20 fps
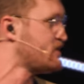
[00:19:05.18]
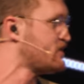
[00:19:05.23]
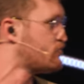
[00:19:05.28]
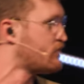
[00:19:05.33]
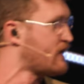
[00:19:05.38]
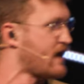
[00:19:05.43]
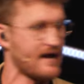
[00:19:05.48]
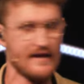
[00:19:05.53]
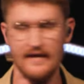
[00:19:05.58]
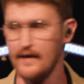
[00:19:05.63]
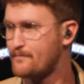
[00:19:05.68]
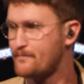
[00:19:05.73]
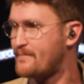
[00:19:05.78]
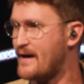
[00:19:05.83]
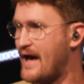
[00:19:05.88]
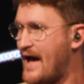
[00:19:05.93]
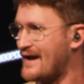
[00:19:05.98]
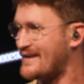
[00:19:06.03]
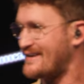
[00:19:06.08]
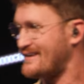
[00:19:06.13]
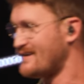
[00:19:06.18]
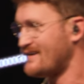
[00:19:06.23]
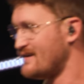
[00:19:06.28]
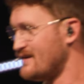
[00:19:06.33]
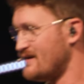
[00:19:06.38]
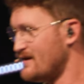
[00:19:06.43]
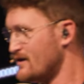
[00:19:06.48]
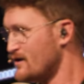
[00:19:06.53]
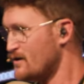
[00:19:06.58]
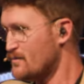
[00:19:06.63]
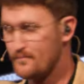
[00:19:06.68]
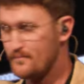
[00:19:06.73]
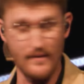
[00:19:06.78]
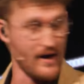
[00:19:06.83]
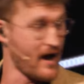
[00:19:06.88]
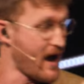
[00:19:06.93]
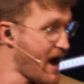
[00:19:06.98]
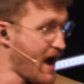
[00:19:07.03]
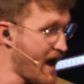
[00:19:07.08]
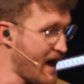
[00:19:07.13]
when I get back,
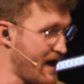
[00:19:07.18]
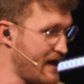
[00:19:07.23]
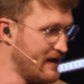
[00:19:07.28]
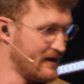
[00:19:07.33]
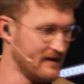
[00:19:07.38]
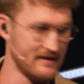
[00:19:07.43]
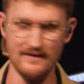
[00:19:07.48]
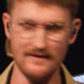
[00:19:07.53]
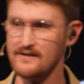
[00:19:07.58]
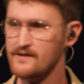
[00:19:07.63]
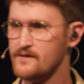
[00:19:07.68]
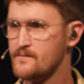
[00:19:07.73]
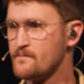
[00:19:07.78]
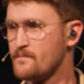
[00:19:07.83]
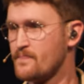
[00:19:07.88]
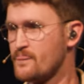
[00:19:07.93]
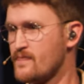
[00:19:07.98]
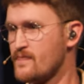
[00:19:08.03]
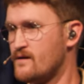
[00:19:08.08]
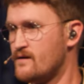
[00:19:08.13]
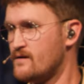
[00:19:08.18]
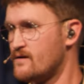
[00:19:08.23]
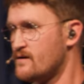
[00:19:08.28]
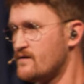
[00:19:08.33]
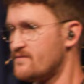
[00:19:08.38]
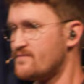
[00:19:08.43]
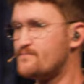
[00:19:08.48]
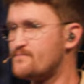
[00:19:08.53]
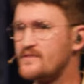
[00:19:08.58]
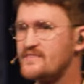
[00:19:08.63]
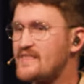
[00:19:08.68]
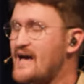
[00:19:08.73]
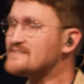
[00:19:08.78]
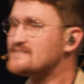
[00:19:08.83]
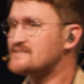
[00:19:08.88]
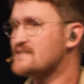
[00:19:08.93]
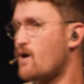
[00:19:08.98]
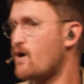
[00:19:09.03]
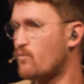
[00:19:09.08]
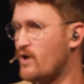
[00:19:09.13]
bye. But that's
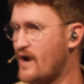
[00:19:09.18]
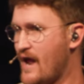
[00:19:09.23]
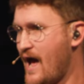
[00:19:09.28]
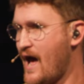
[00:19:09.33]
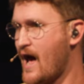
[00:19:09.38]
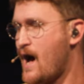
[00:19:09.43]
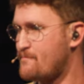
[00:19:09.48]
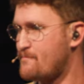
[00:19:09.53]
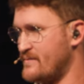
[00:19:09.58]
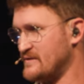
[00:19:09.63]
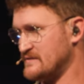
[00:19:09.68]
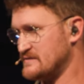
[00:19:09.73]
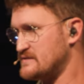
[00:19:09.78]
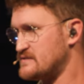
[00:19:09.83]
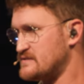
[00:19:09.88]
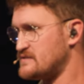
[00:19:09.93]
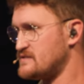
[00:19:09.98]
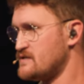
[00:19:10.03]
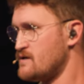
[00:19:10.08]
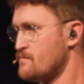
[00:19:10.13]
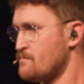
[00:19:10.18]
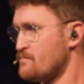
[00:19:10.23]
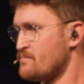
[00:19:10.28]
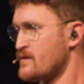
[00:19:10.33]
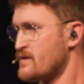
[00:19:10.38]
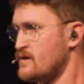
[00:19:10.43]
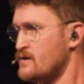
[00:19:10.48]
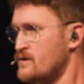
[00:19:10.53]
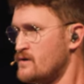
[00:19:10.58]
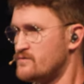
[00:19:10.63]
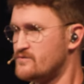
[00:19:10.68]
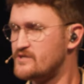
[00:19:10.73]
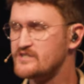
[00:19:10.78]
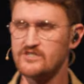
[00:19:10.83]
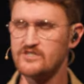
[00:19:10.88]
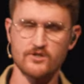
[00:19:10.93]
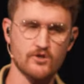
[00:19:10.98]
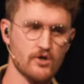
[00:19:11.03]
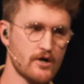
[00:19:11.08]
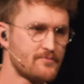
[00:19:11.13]
not what happens. The
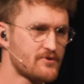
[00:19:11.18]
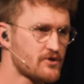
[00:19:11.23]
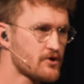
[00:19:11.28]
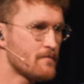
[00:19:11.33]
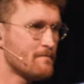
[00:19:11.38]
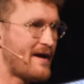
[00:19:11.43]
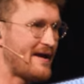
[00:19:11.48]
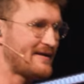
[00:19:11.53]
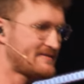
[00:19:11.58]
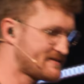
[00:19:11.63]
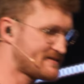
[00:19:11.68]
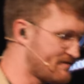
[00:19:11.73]
scripture makes it